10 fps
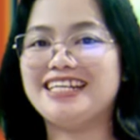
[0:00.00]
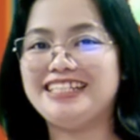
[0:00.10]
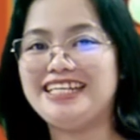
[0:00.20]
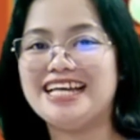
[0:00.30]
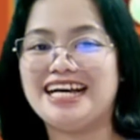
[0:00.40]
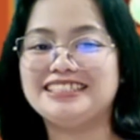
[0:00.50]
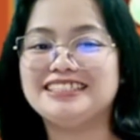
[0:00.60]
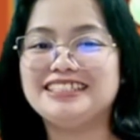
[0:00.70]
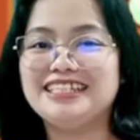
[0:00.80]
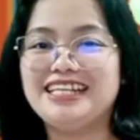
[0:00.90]
idea.
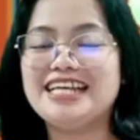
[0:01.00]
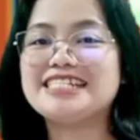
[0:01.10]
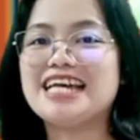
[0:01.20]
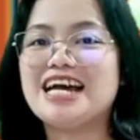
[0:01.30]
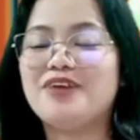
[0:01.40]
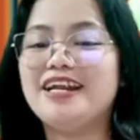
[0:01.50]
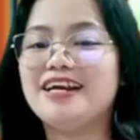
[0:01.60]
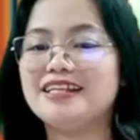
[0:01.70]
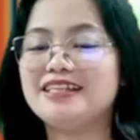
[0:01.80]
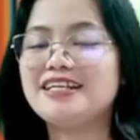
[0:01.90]
Let's have
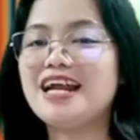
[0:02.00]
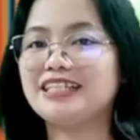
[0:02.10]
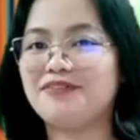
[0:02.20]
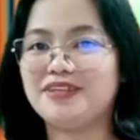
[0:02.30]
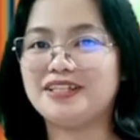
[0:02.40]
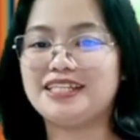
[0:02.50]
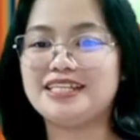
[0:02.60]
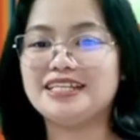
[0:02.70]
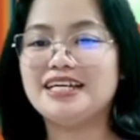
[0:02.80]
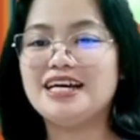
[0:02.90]
another activity.